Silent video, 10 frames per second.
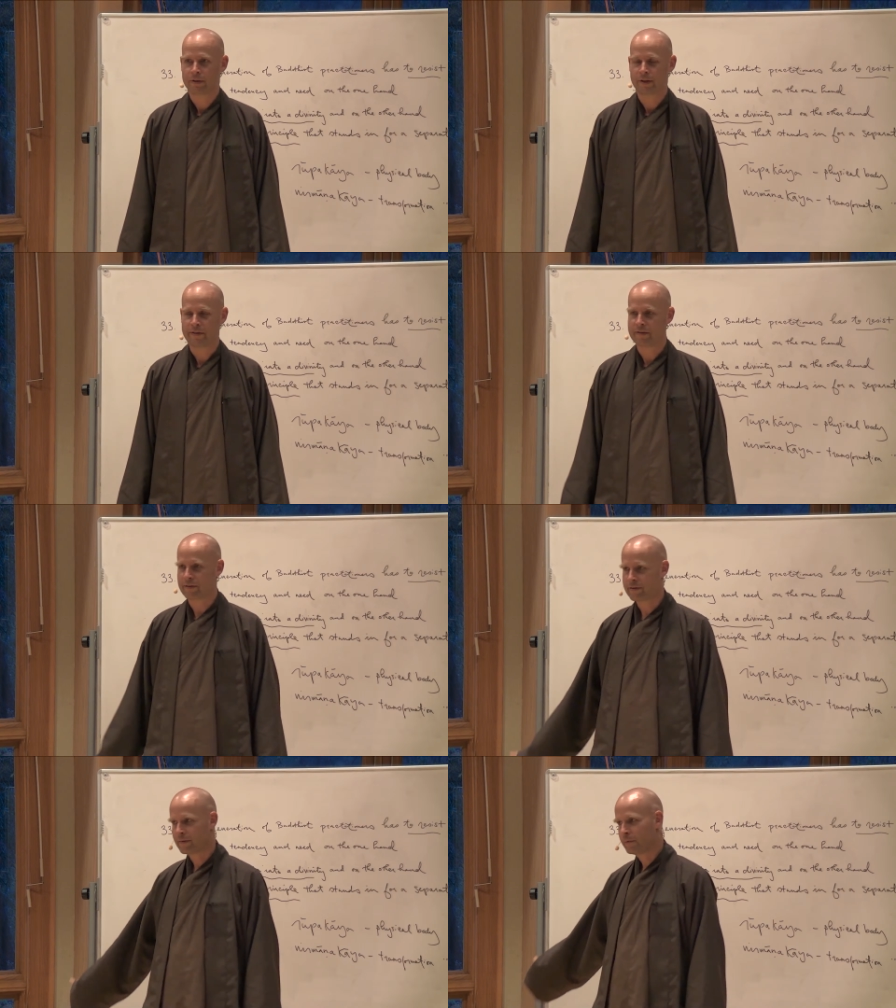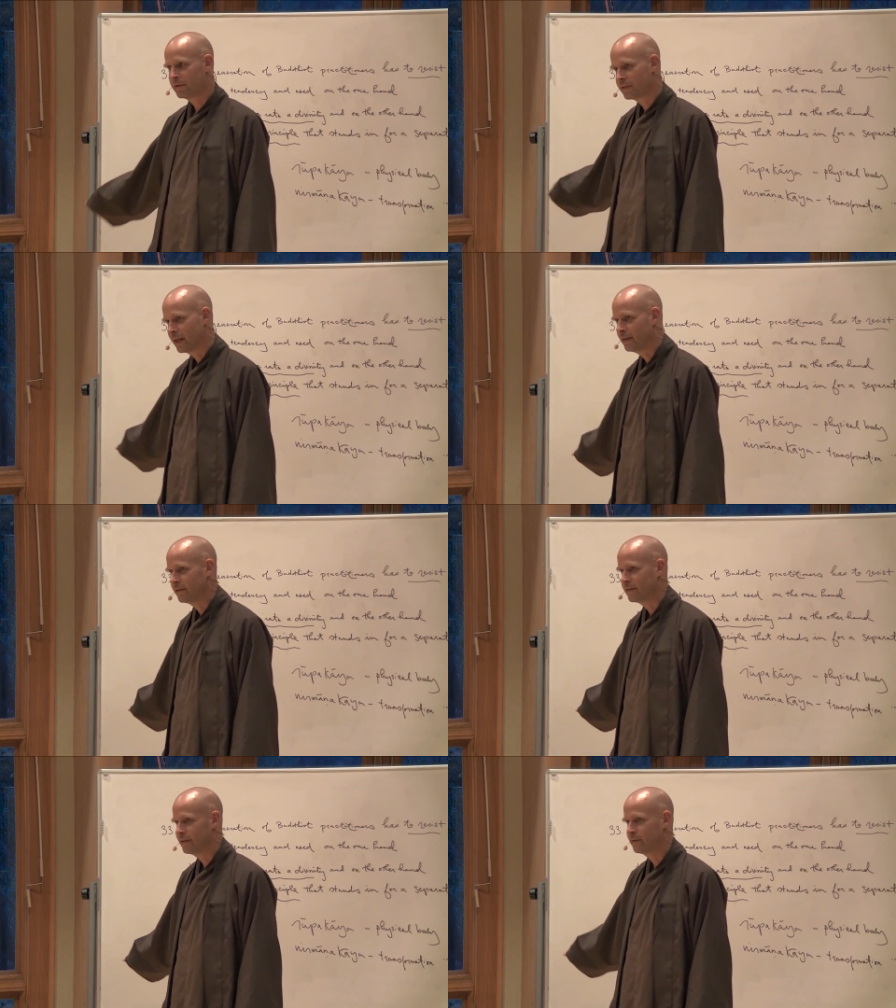That's the similar
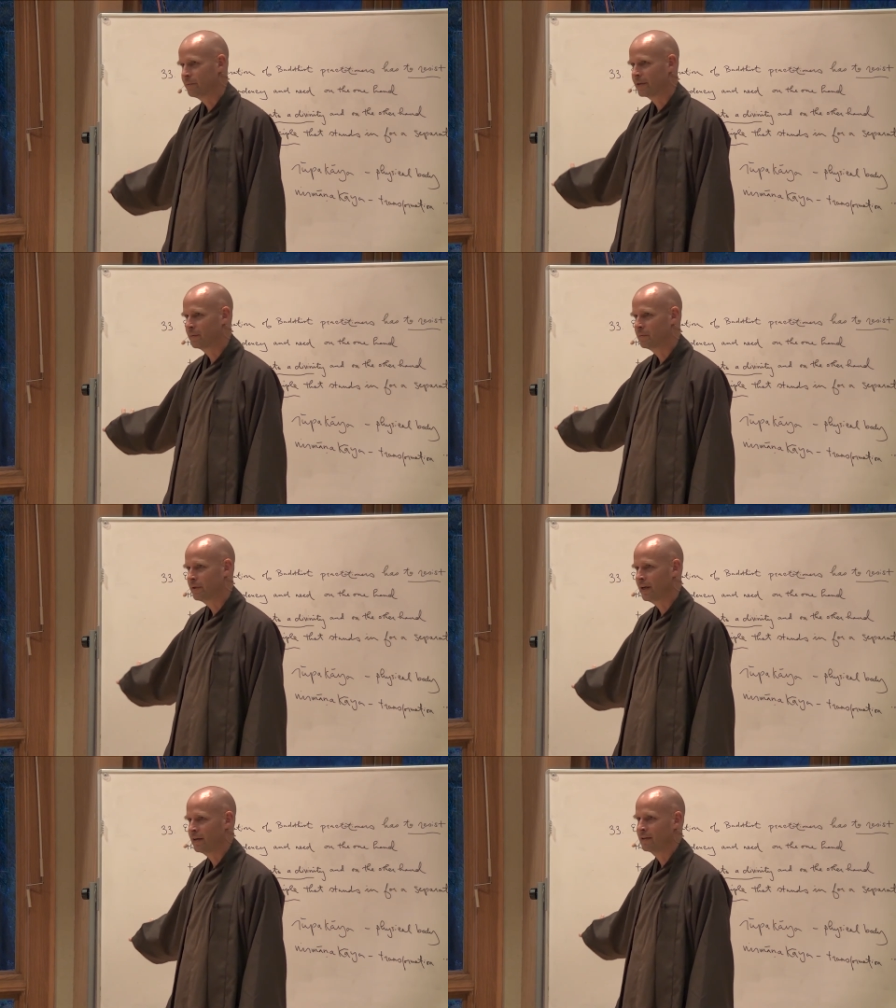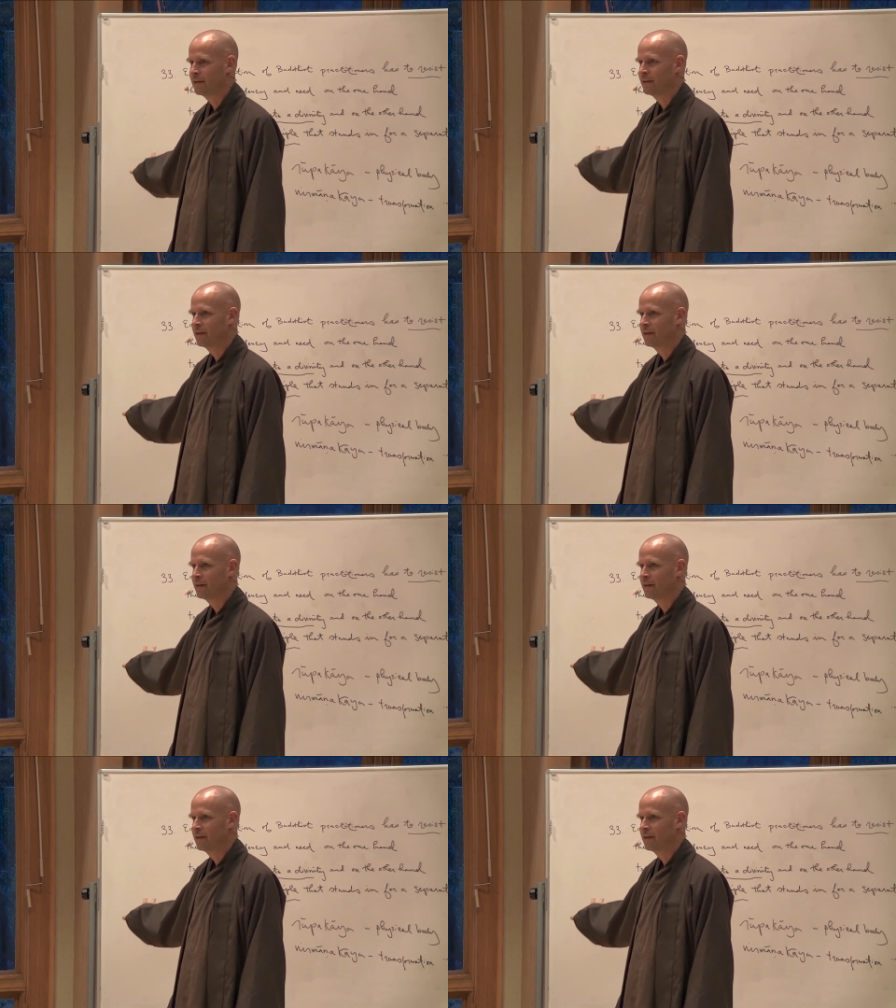tendency to make the Buddha,